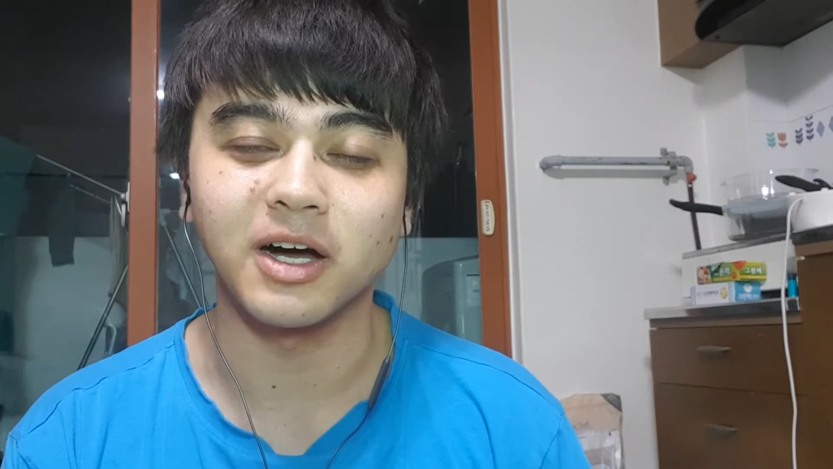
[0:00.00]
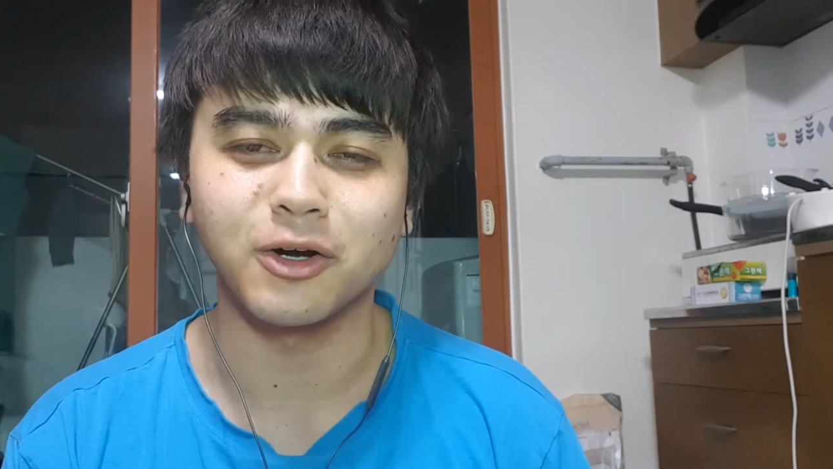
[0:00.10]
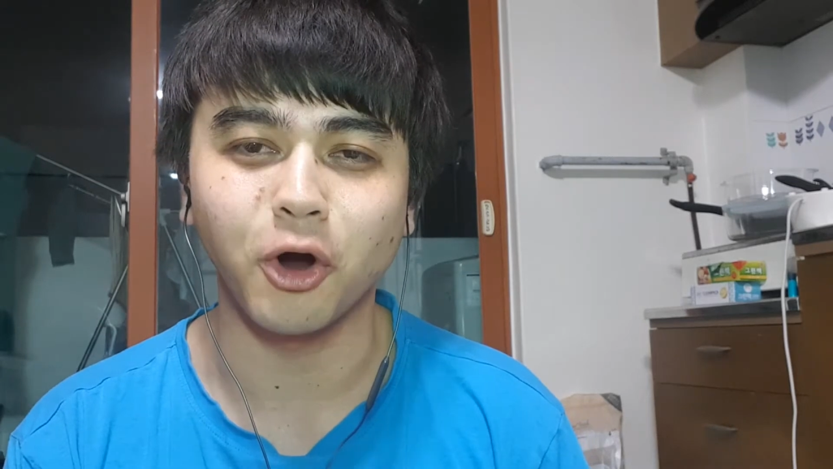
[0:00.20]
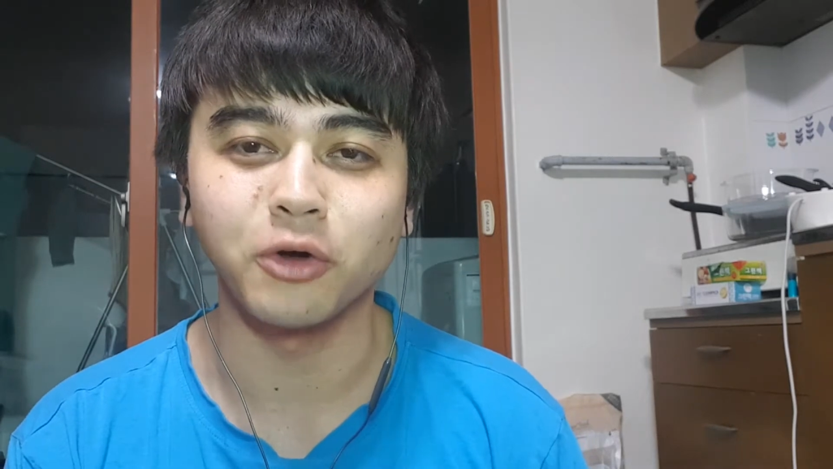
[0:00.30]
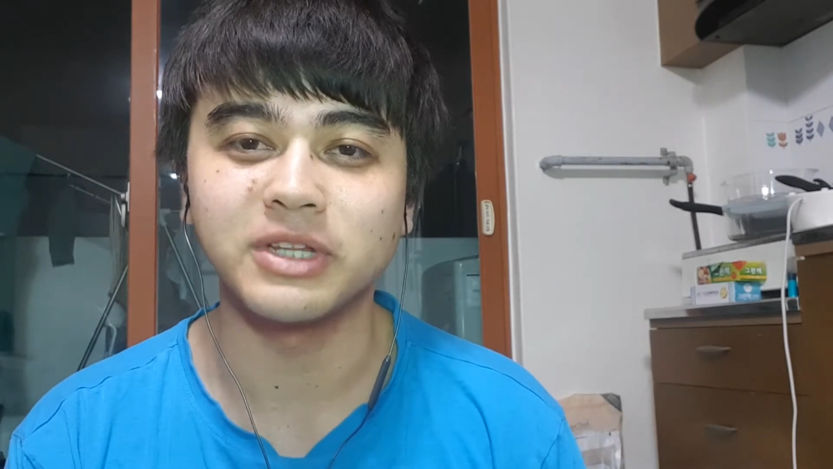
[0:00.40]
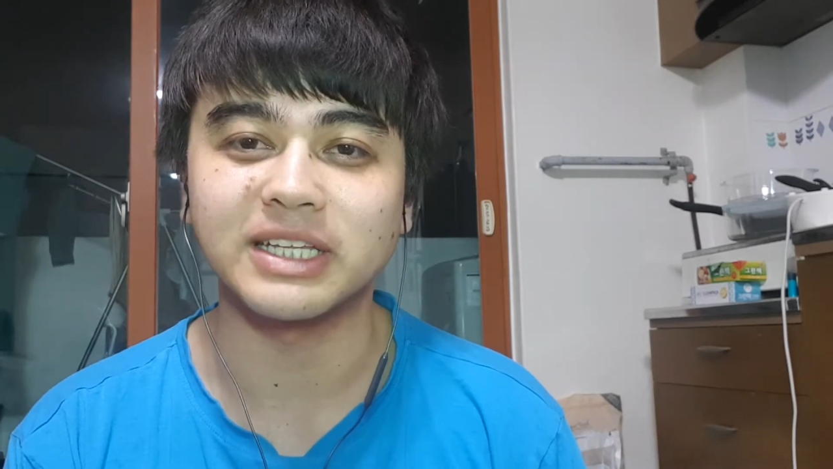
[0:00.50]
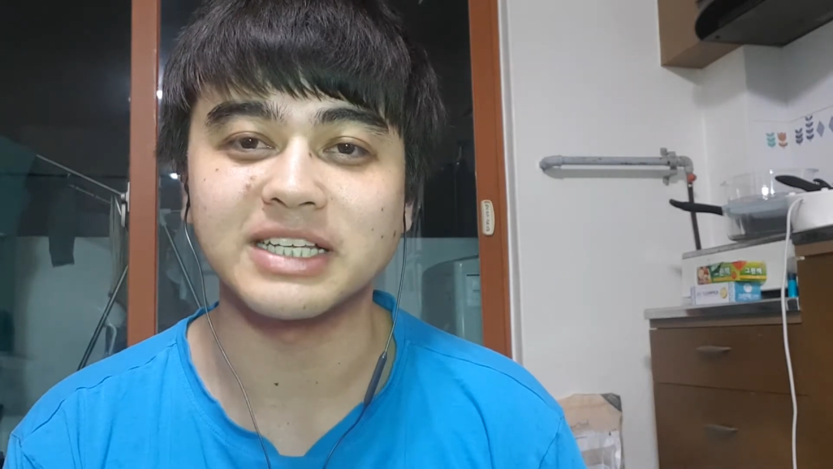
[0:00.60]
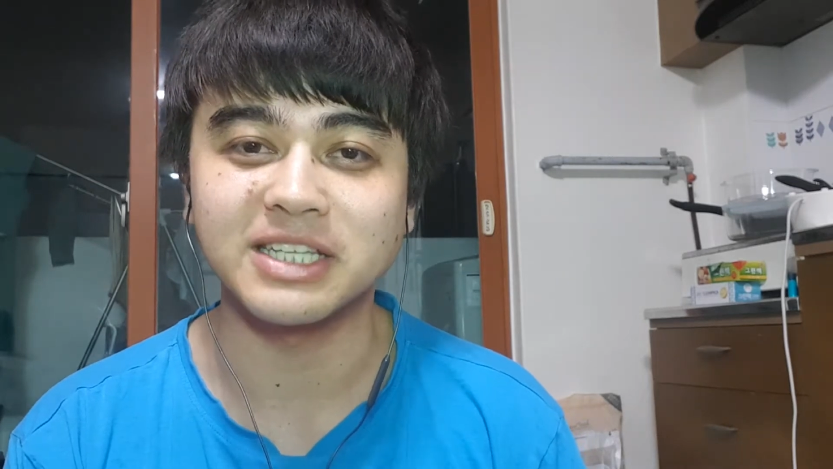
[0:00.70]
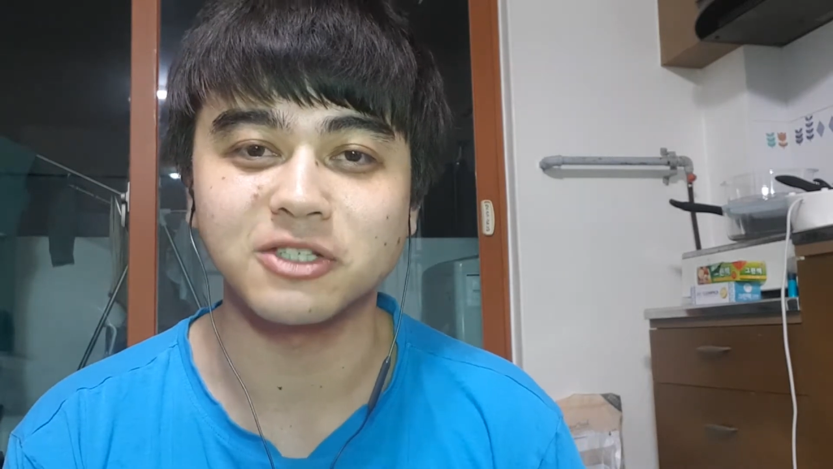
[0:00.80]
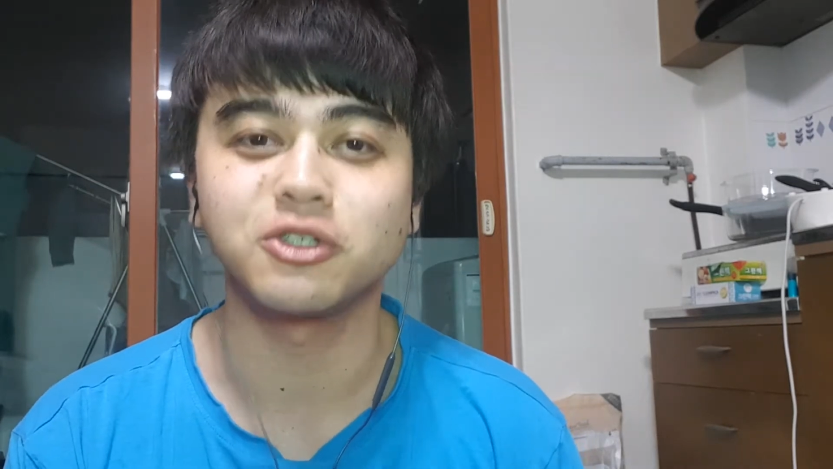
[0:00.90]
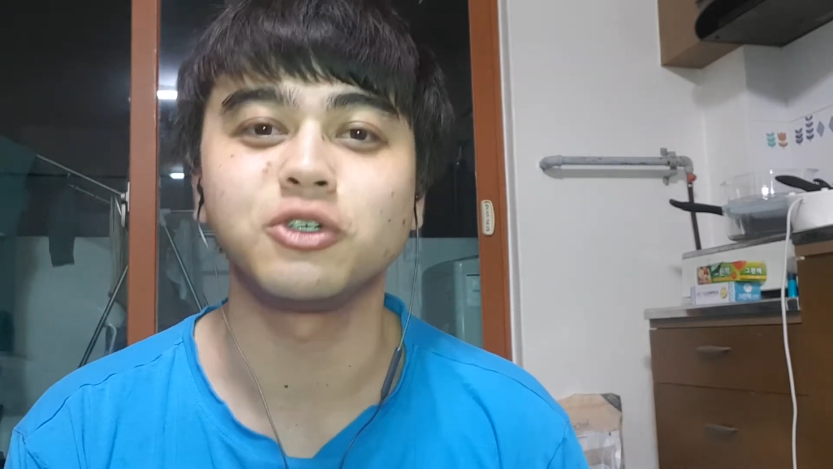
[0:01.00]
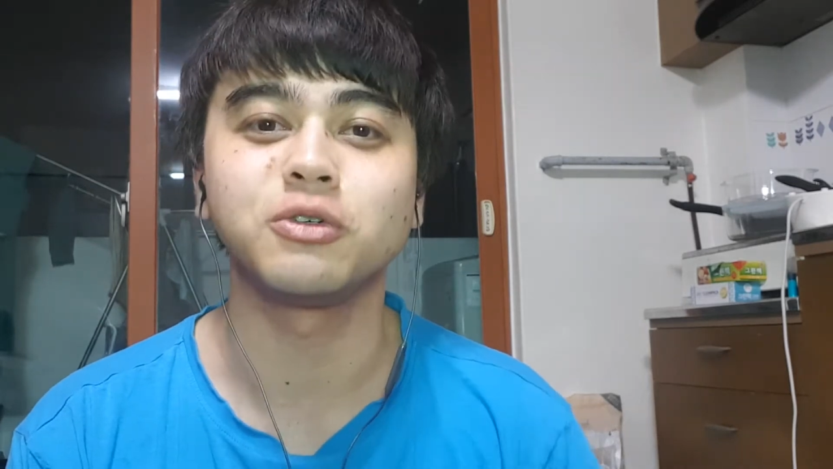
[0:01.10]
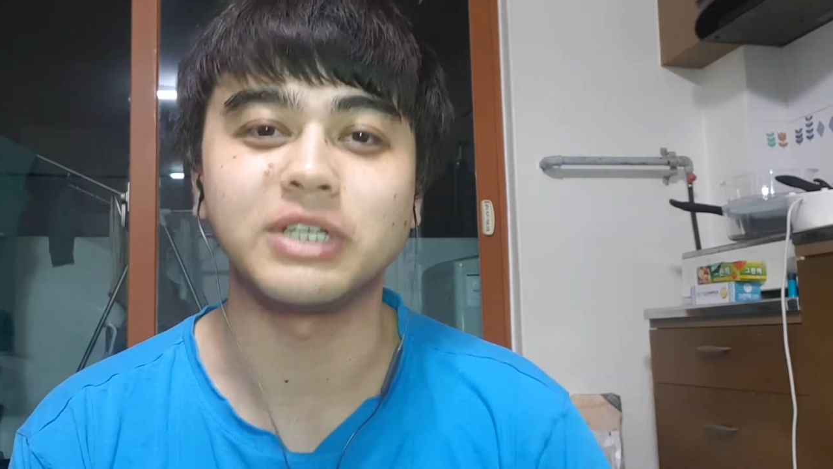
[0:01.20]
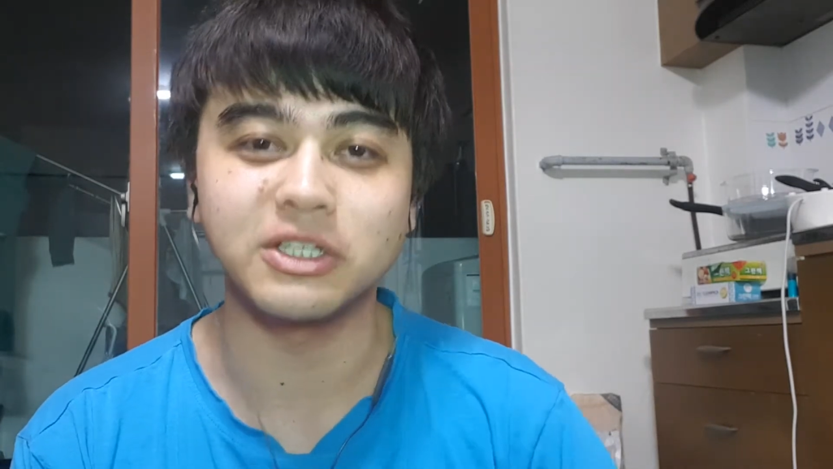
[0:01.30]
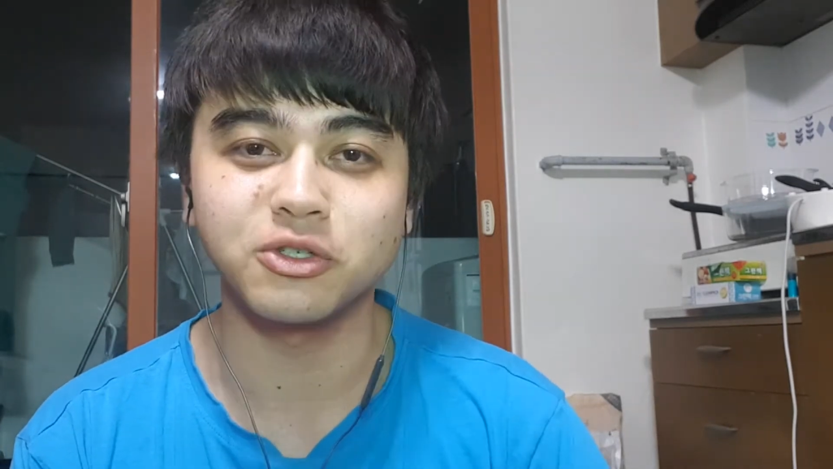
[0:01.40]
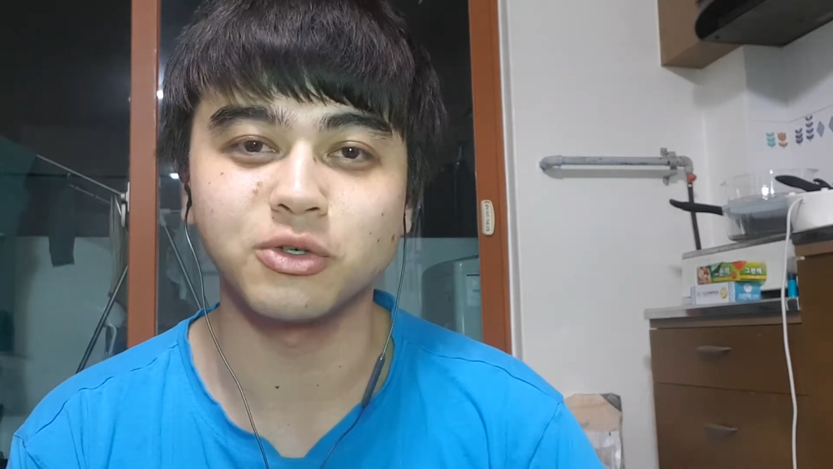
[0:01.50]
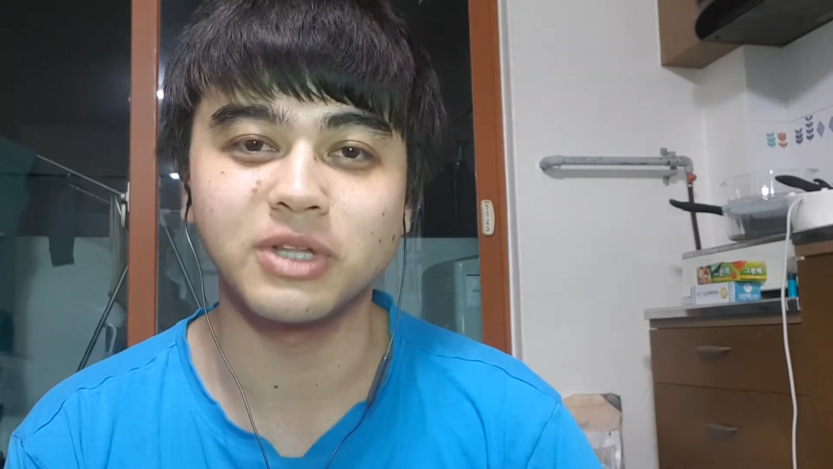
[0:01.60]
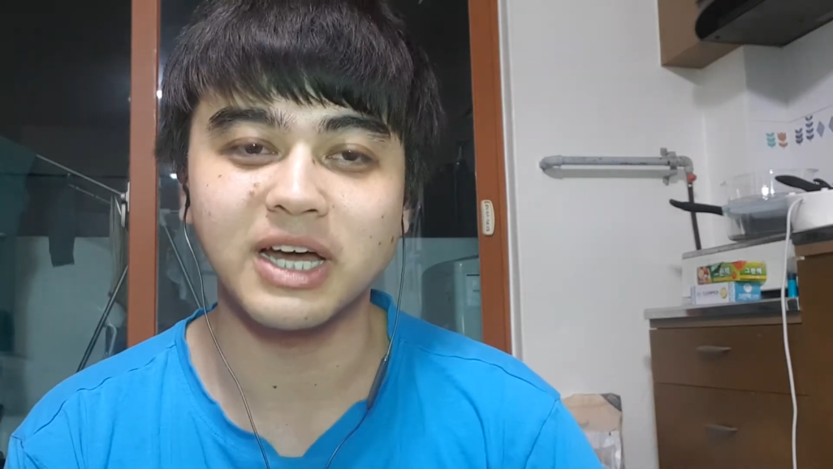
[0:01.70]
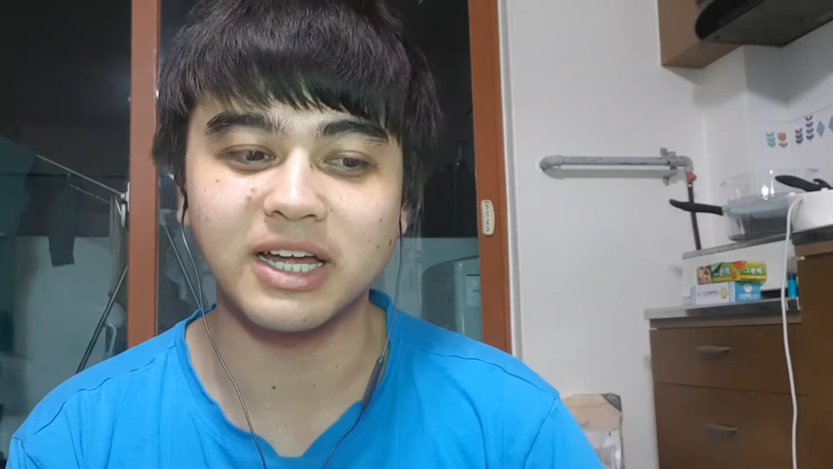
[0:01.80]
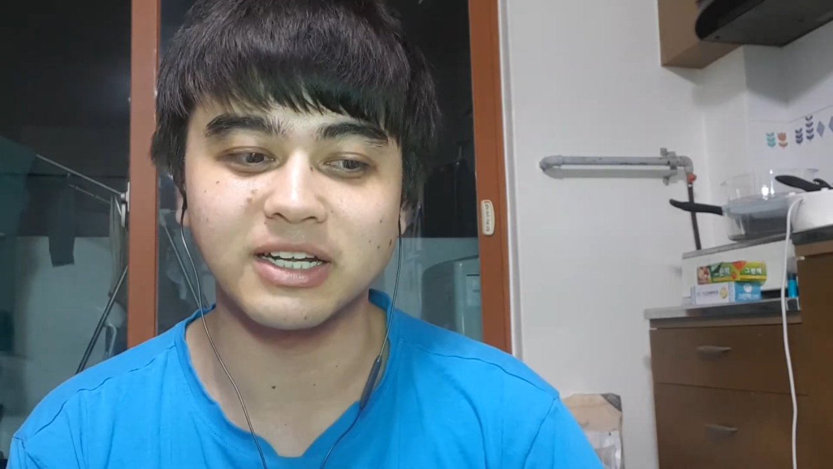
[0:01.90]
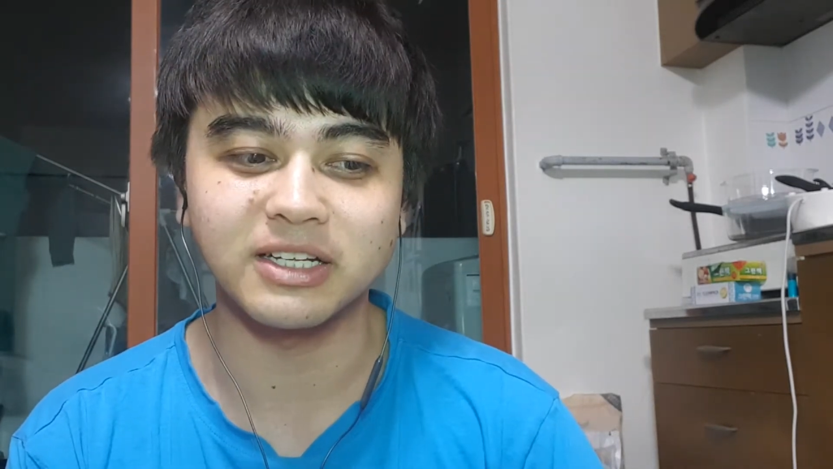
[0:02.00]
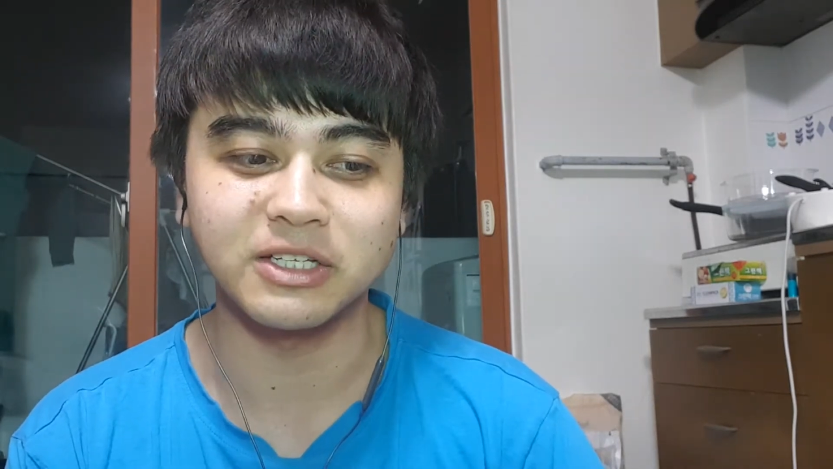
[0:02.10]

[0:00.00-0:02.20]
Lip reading: code that they sent to you into the